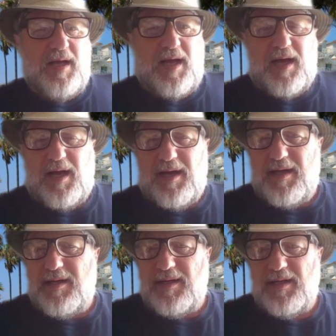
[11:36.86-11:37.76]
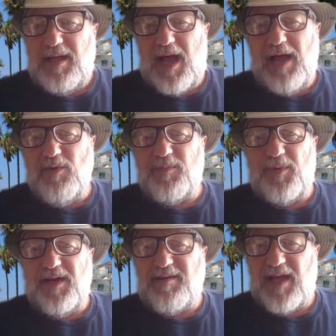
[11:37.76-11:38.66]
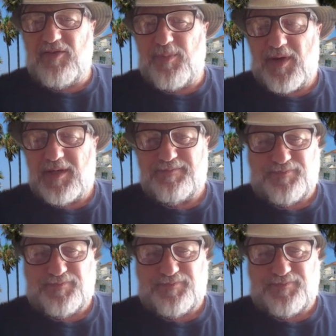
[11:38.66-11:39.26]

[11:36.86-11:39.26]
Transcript: I was pretty desperate.